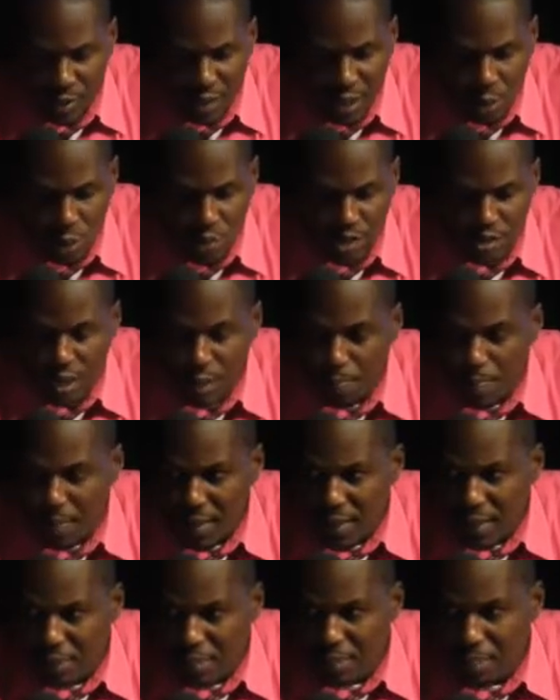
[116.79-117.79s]
that was not
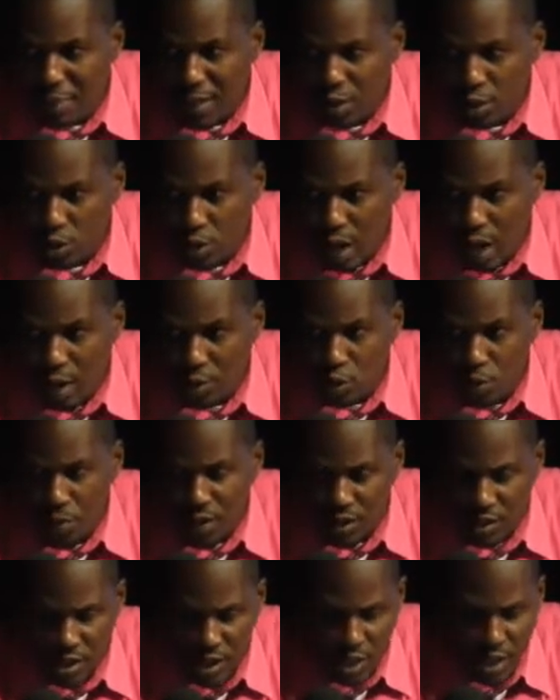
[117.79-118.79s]
being met
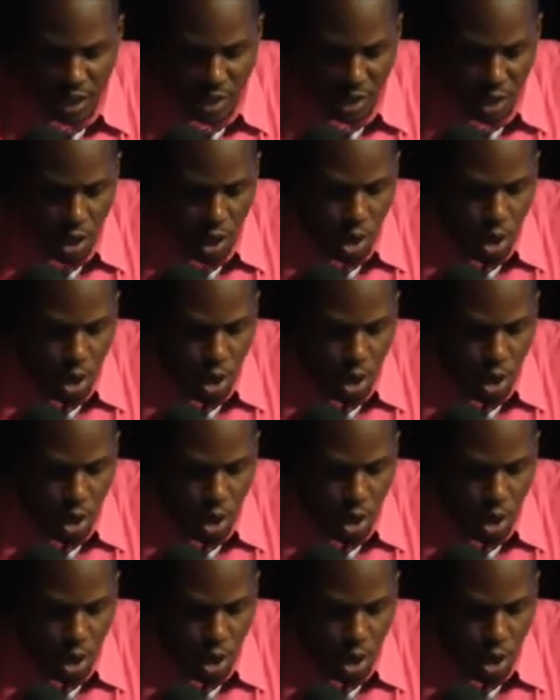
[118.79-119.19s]
domestically.